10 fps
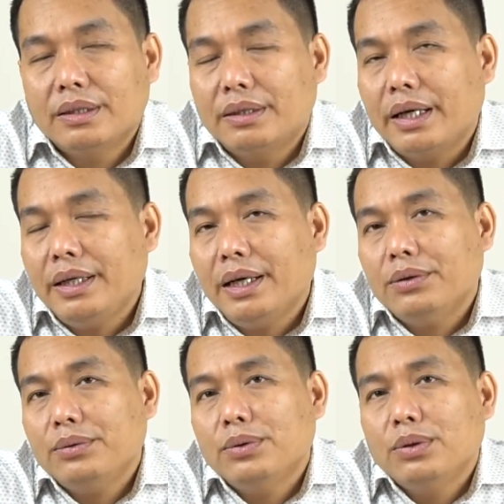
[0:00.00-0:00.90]
Right
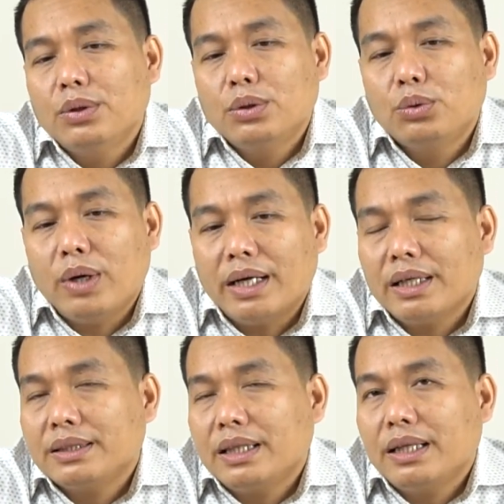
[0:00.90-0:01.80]
now, to
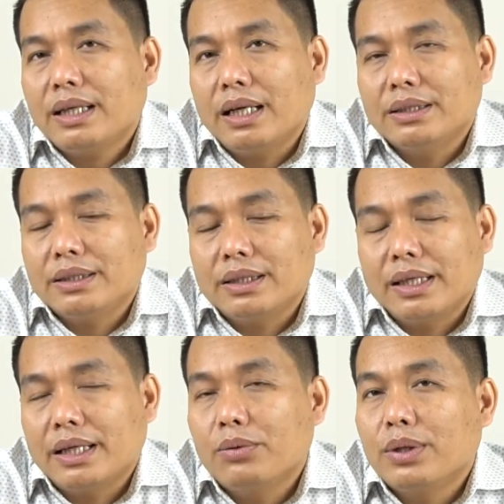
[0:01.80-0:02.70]
understand the culture
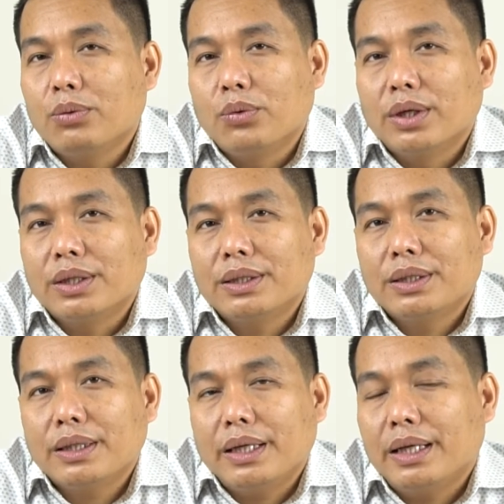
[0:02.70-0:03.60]
around the world
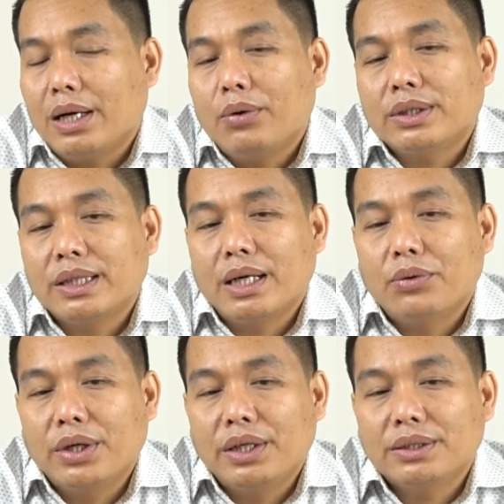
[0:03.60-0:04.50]
and our
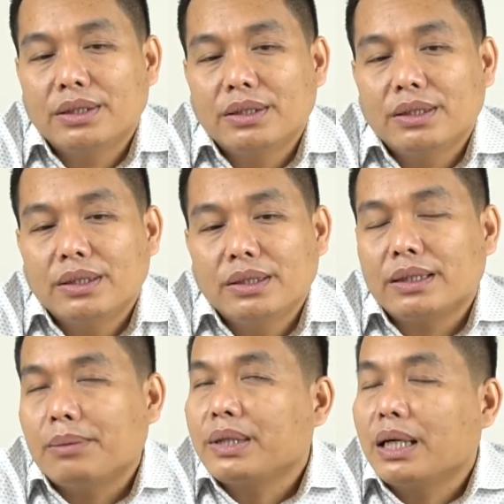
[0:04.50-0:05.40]
surroundings,
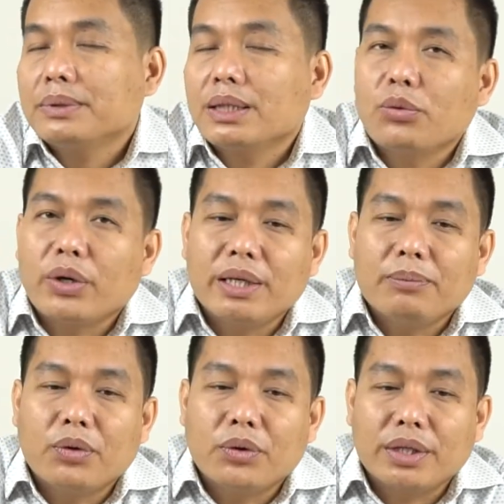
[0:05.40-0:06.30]
some terms are quite
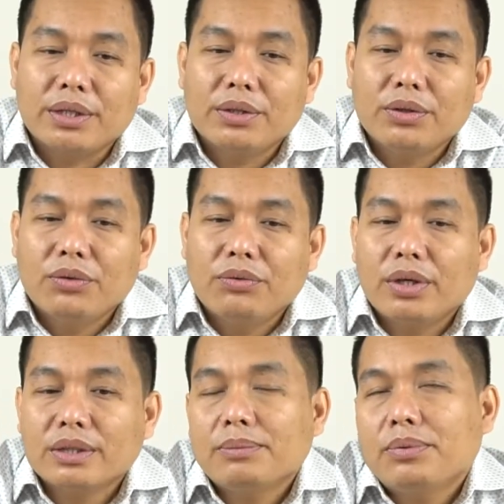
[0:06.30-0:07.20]
important. For
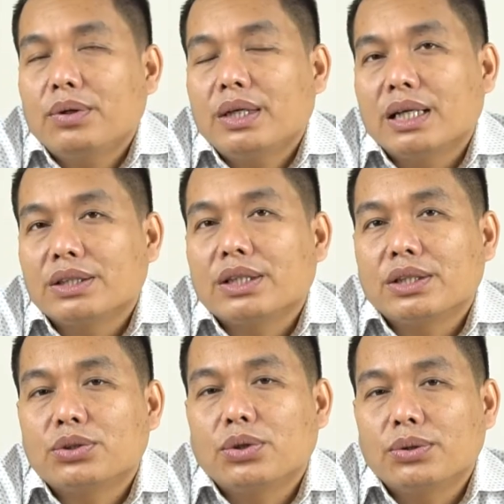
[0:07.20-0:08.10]
example, cultural
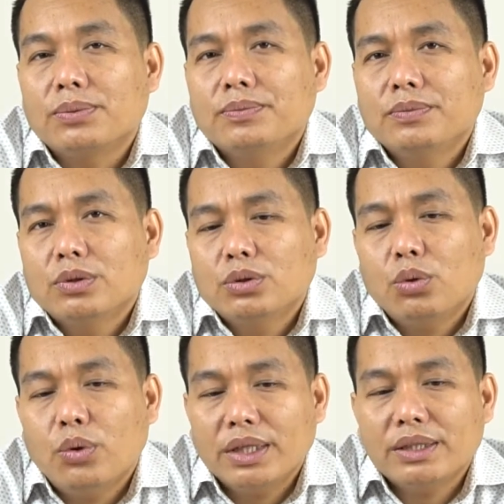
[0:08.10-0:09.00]
shock. So,
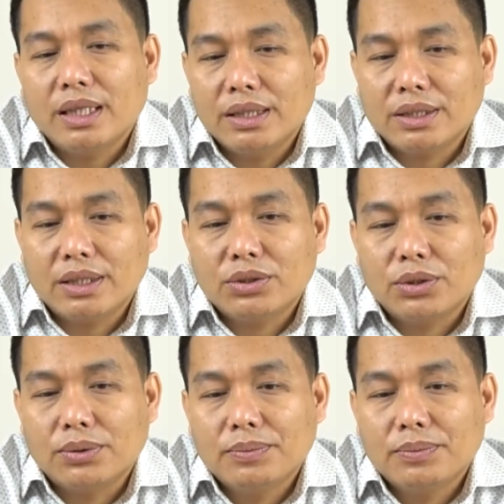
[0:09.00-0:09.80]
what is cultural shock?